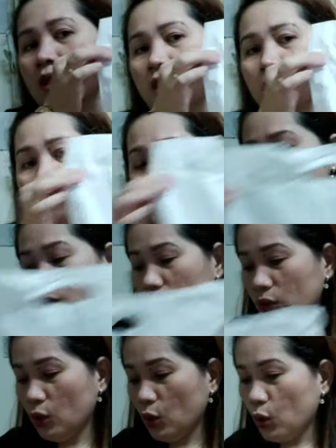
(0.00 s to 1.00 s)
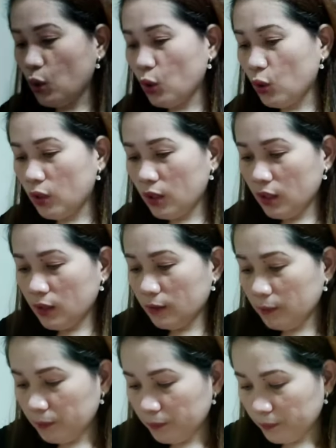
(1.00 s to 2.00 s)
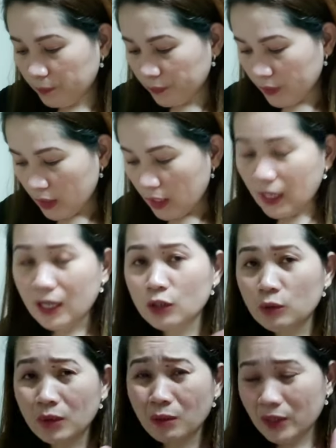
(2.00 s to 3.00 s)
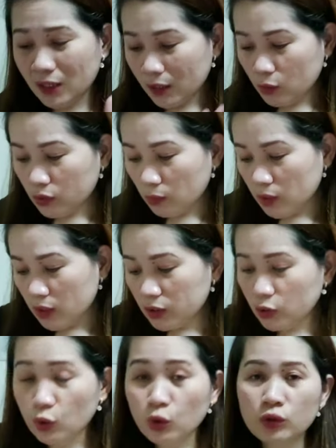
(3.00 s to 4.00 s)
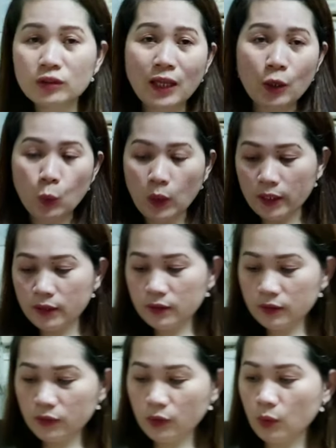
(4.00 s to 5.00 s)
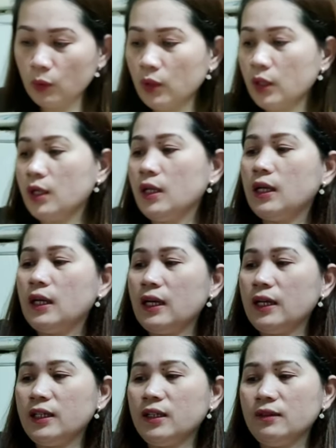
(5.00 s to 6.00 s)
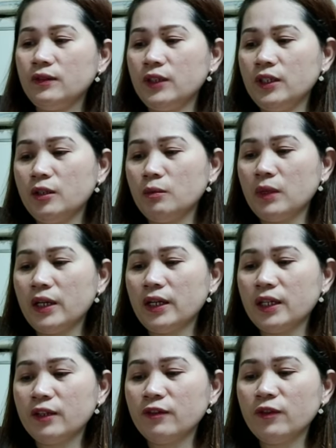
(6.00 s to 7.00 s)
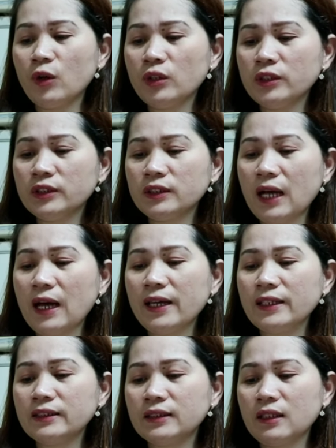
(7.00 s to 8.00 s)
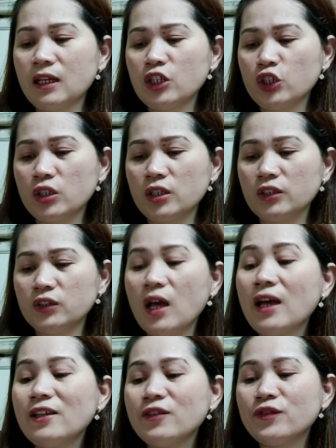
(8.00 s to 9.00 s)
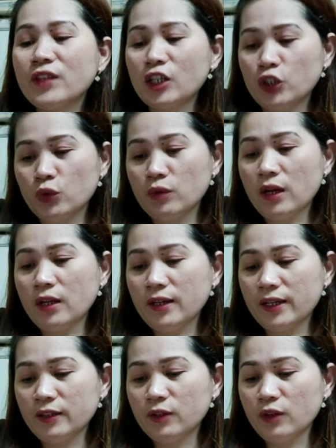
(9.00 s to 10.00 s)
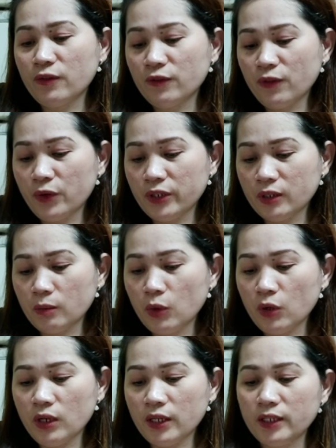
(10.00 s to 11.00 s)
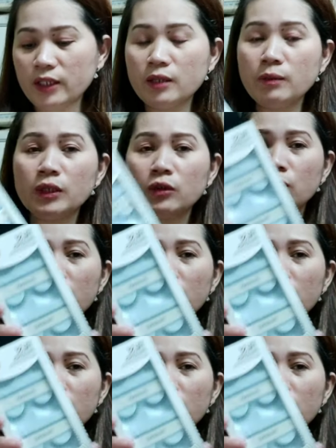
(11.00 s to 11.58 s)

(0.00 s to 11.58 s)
MINISO haul. Ano yung mga binili ko sa MINISO Taiwan. So, I have here my false eyes lashes, natural and comfortable. Ayan. Iba